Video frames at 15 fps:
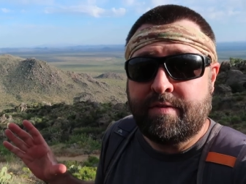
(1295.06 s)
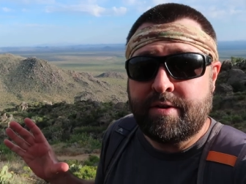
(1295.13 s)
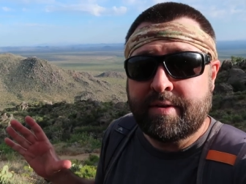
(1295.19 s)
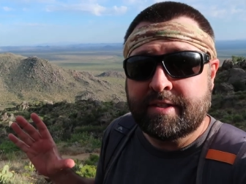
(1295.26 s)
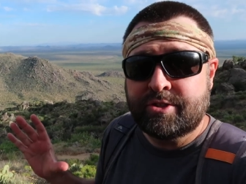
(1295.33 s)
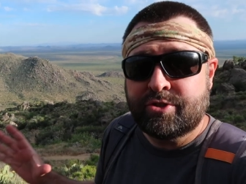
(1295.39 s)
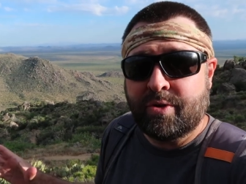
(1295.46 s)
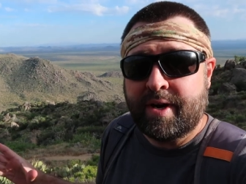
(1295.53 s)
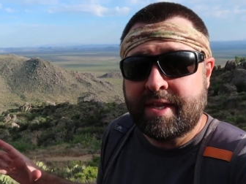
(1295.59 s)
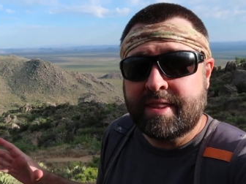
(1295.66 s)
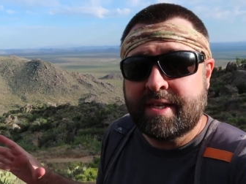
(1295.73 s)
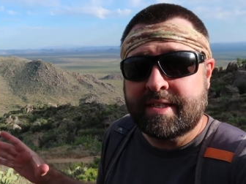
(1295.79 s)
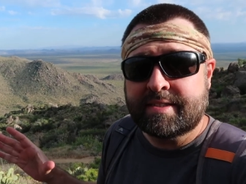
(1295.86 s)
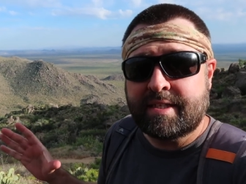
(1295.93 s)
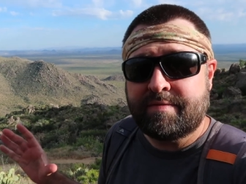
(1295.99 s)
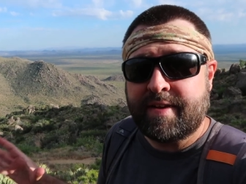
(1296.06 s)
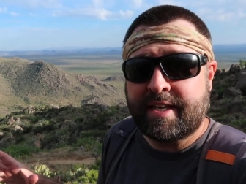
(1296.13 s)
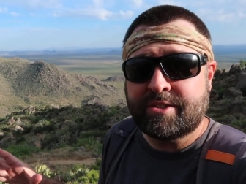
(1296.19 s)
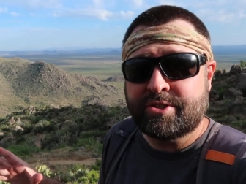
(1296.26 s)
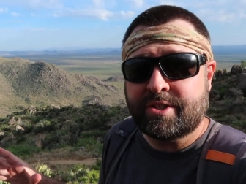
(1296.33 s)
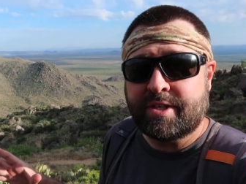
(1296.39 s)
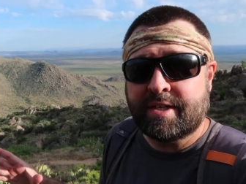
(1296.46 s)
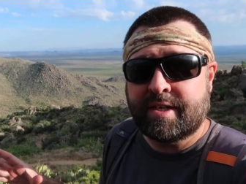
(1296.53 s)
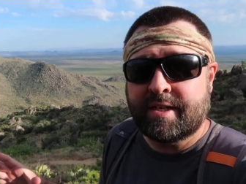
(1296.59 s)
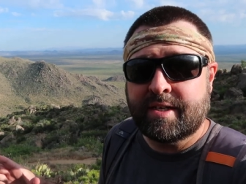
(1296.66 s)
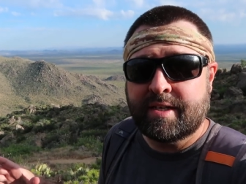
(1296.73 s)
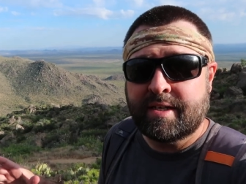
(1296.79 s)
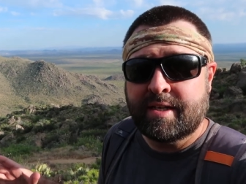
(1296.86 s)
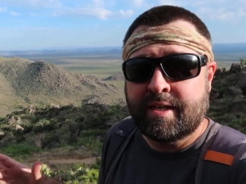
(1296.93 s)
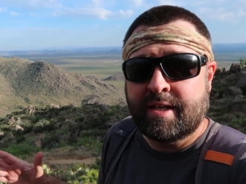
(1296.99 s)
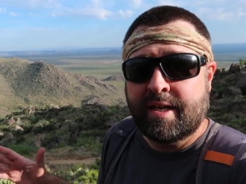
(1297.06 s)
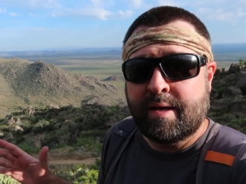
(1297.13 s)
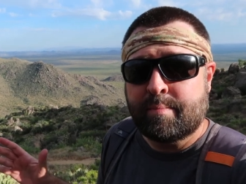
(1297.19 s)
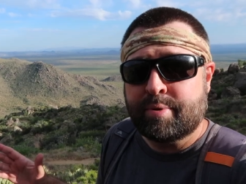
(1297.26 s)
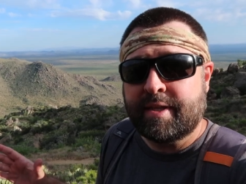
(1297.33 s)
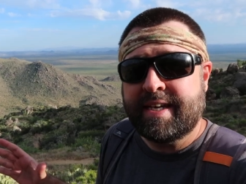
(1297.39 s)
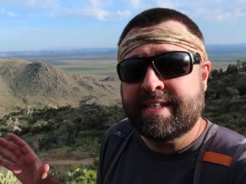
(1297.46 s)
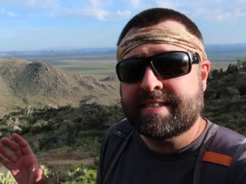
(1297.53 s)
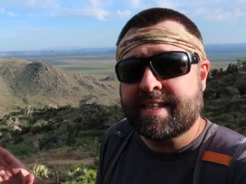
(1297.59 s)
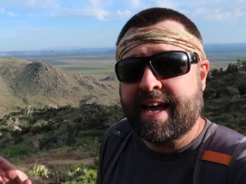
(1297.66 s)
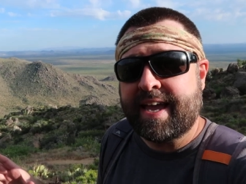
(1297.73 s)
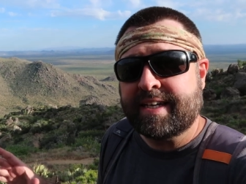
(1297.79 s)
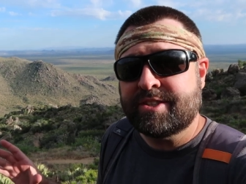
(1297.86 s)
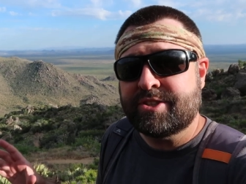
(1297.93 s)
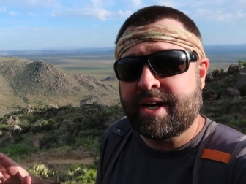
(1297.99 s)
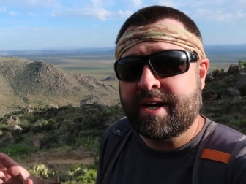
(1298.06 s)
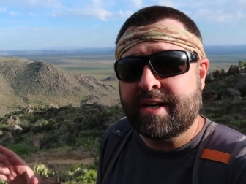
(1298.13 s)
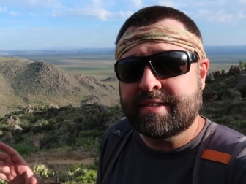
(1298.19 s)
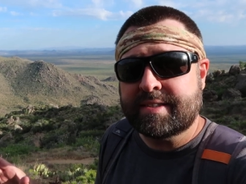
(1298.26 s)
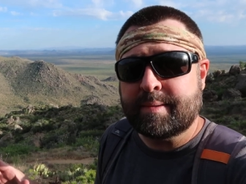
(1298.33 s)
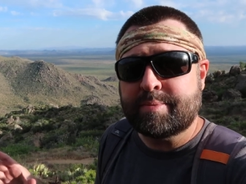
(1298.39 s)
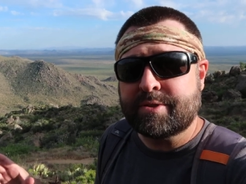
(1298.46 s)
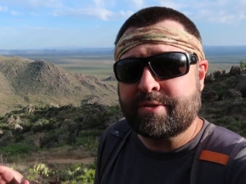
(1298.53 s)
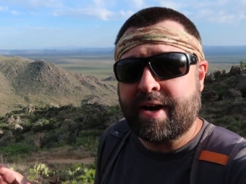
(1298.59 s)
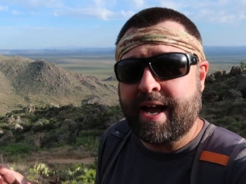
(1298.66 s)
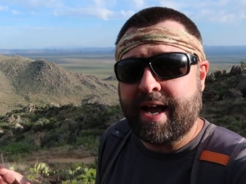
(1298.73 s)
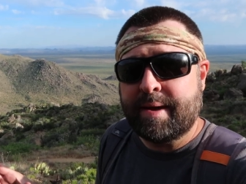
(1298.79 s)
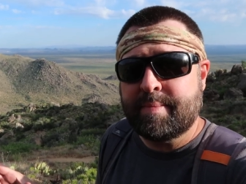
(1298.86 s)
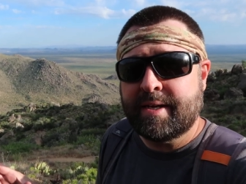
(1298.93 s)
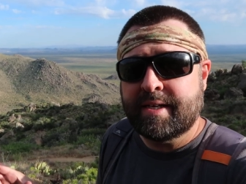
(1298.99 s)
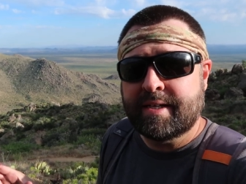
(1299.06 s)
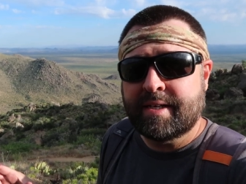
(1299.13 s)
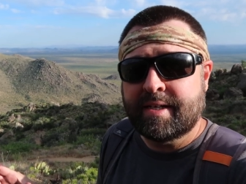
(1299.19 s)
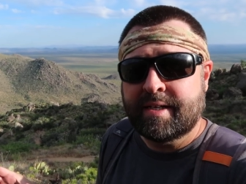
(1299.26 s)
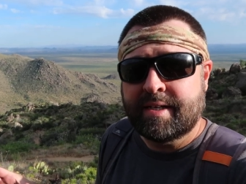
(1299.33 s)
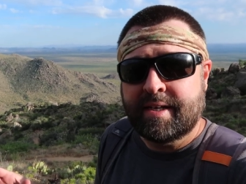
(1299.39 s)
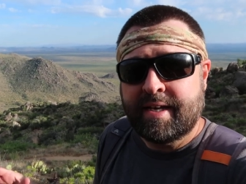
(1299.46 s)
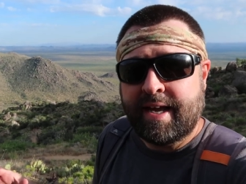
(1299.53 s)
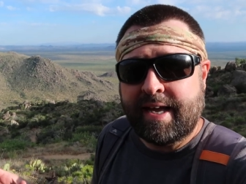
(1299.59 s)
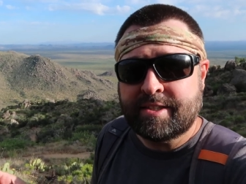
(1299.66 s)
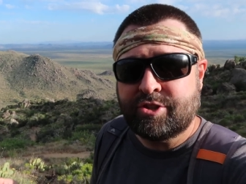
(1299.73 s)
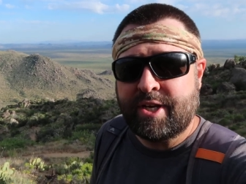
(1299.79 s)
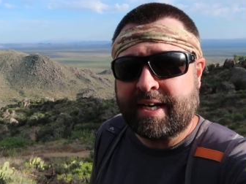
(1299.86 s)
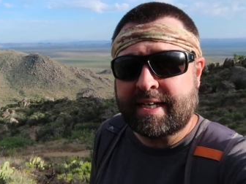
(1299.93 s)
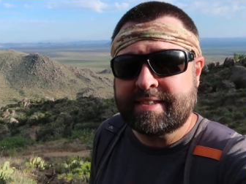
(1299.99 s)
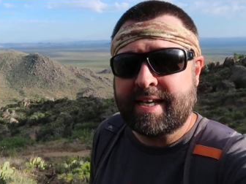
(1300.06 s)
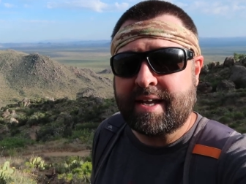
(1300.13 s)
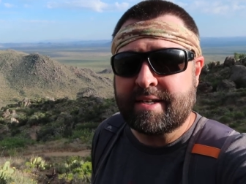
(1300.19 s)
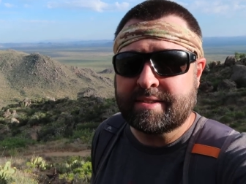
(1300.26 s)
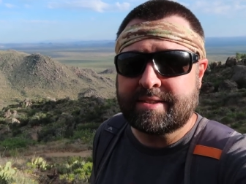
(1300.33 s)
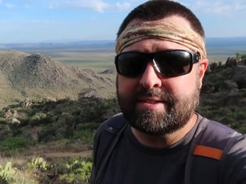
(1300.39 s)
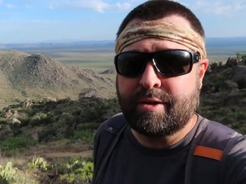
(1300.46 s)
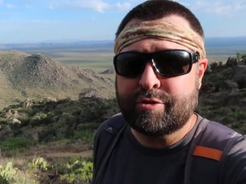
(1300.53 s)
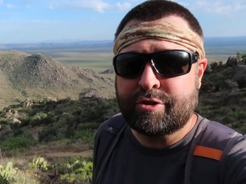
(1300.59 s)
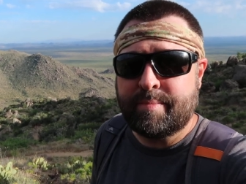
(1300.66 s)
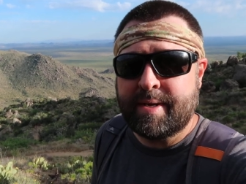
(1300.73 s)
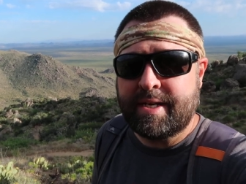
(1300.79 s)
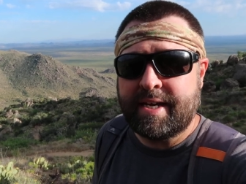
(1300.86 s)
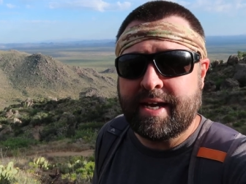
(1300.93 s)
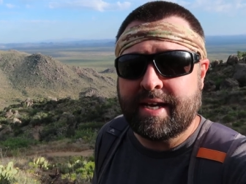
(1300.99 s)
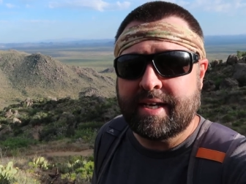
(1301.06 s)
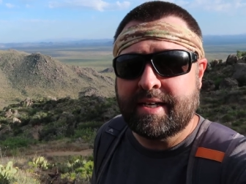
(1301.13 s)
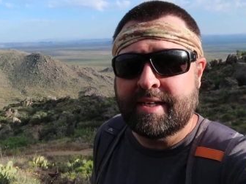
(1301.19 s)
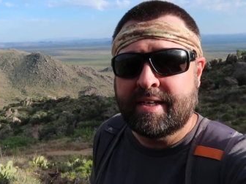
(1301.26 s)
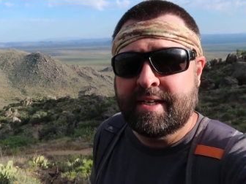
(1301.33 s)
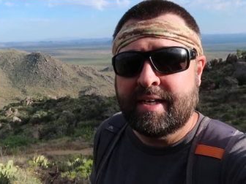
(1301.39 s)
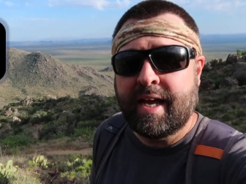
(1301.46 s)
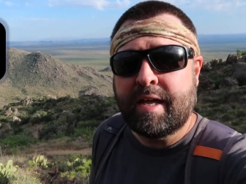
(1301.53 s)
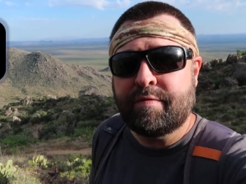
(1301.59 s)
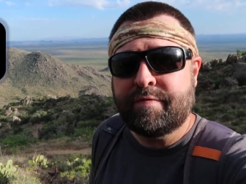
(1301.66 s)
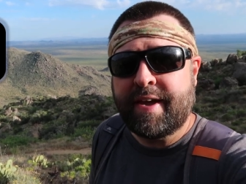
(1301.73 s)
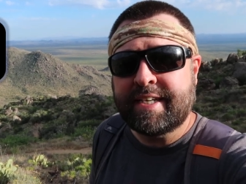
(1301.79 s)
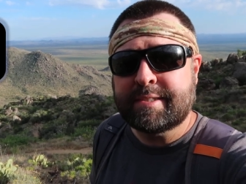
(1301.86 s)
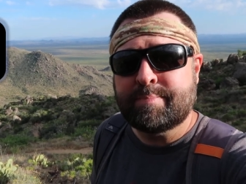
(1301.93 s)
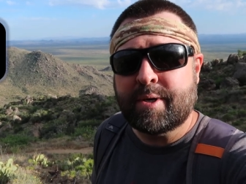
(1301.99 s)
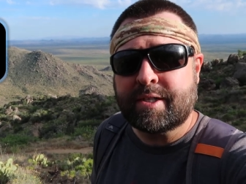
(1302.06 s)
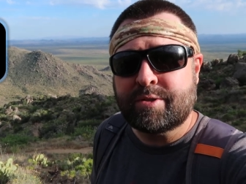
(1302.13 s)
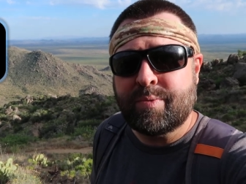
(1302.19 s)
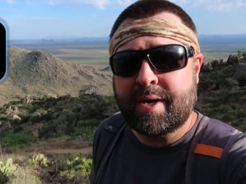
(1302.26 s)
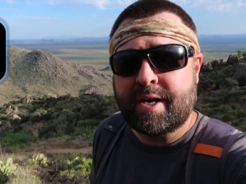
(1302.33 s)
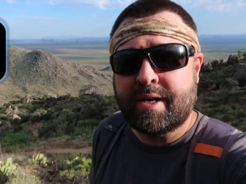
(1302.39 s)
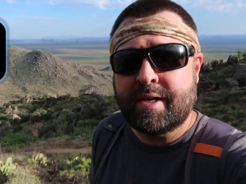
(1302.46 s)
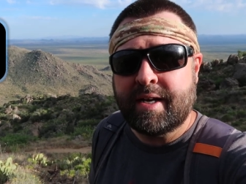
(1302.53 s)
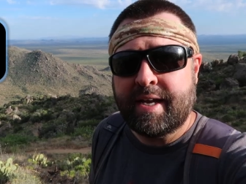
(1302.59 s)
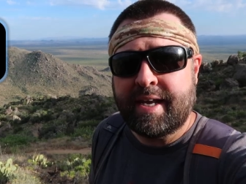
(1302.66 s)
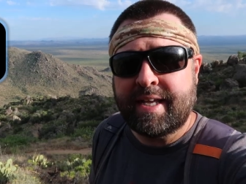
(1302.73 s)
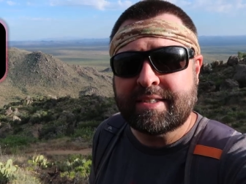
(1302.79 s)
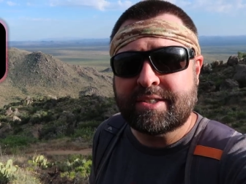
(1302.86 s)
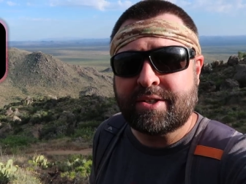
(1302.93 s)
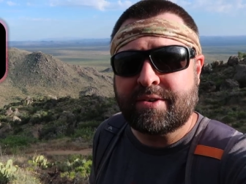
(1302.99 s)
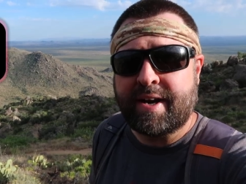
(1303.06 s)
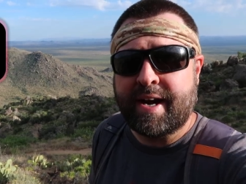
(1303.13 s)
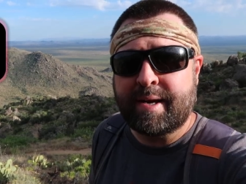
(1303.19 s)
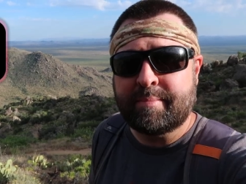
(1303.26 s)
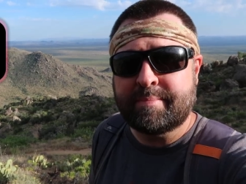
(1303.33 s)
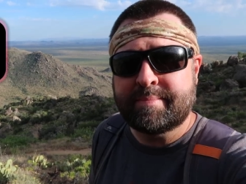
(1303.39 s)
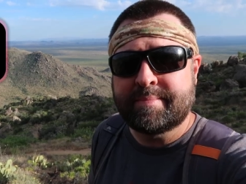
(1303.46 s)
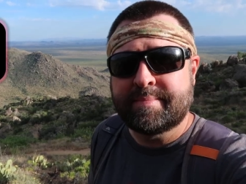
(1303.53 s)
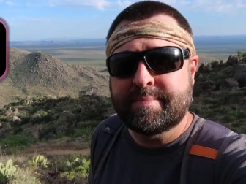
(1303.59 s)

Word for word: If you enjoyed this adventure, please like, share, and subscribe, and check us out on social media at Facebook, Twitter, and Instagram.